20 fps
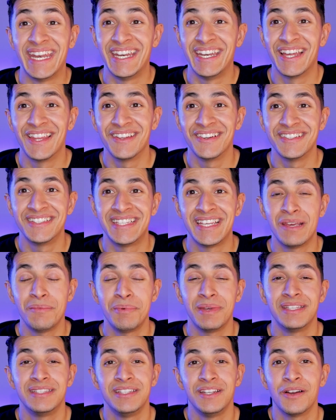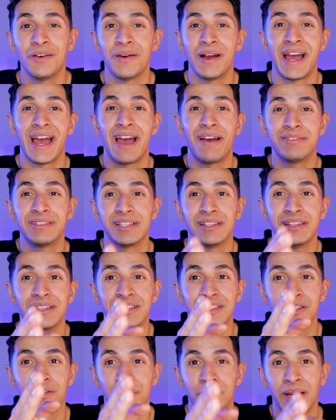And another tip is you don't have to
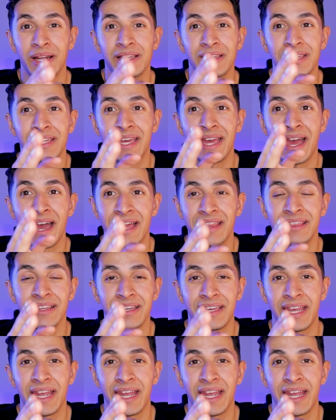look directly at the